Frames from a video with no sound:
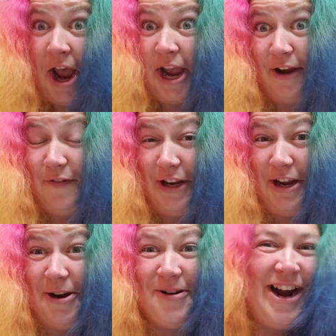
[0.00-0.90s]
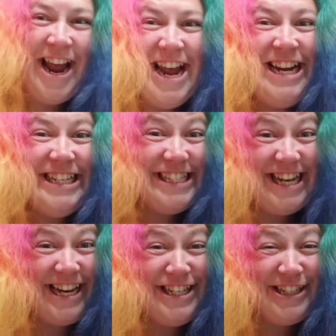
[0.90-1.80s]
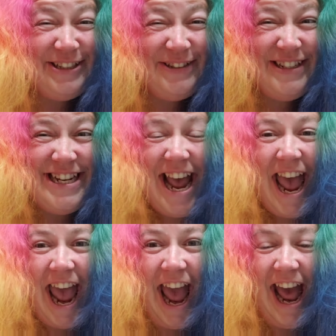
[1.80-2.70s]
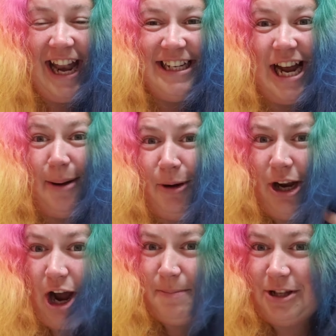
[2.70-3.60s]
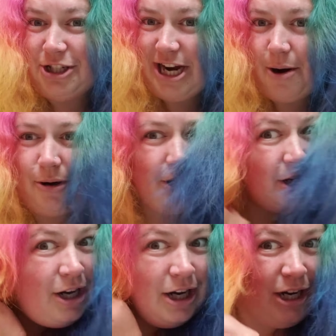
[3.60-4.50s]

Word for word: if you do, stay tuned and I'm going to hop in the shower,